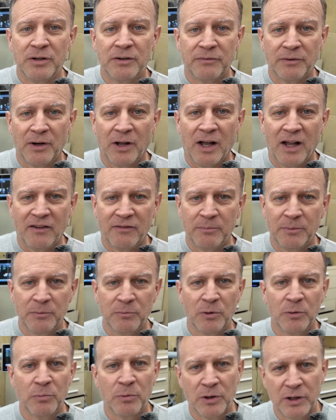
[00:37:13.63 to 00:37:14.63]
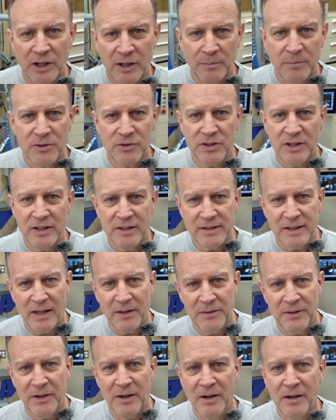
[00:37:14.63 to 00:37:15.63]
different Hoffman woodworking machines
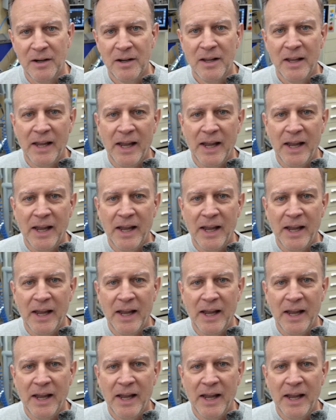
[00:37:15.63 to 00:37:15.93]
out there.